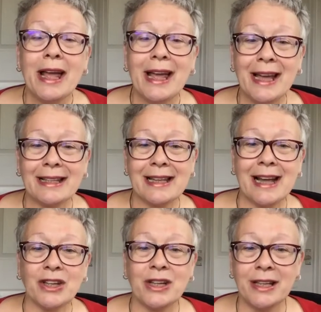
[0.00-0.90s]
It's
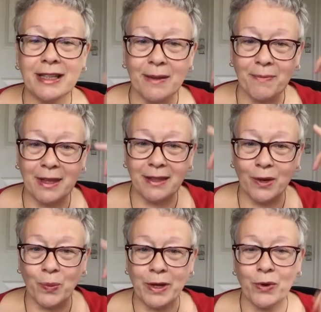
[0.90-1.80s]
actually something
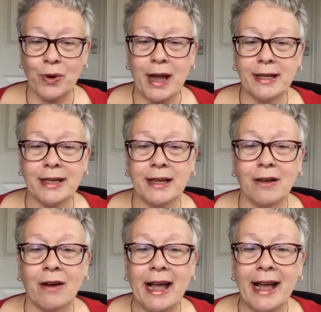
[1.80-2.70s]
that we create in
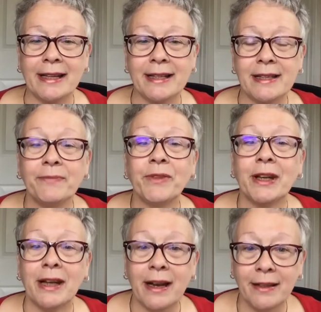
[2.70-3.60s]
our heads.
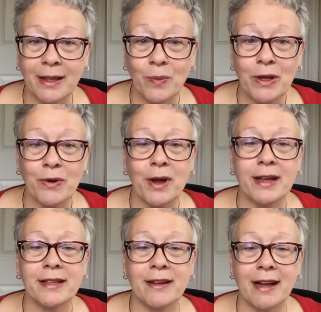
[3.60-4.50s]
And anything we
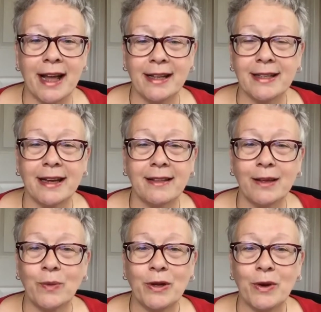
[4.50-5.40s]
create in our heads,
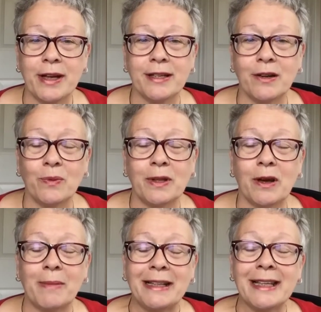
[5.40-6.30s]
anything we create in, with
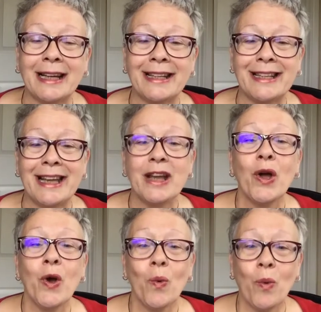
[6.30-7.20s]
our mentality,
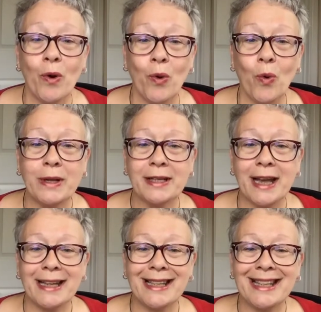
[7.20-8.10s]
we're always
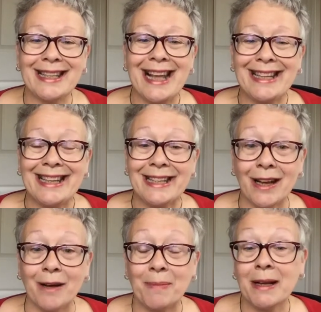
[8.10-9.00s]
going to set it
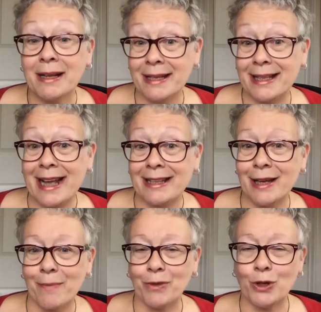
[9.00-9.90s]
up, set
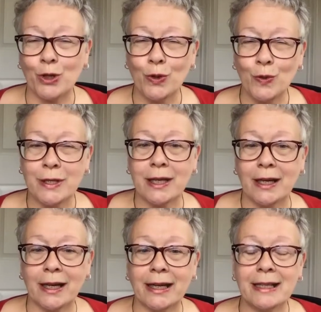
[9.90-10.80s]
up the two
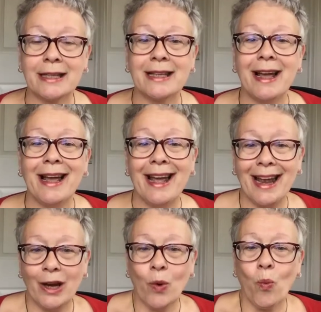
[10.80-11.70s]
sides
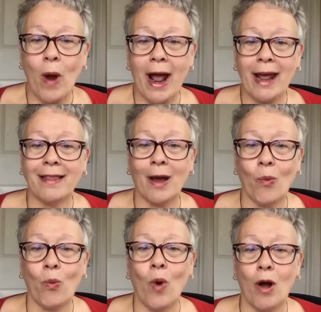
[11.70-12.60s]
in a way that
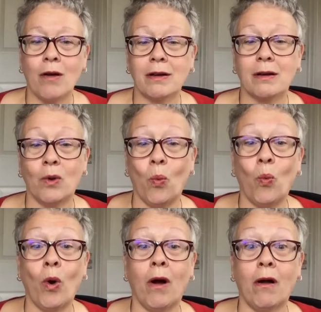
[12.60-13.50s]
work,
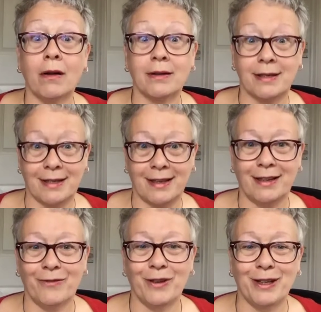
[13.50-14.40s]
works, in
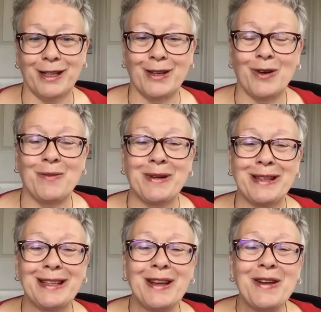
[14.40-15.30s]
inverted
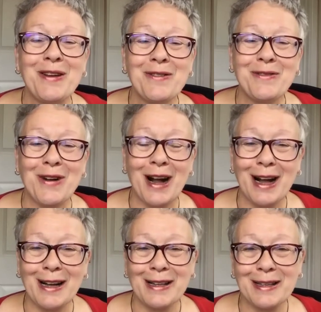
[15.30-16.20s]
commas, for
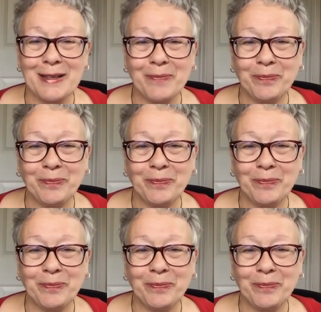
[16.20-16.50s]
us.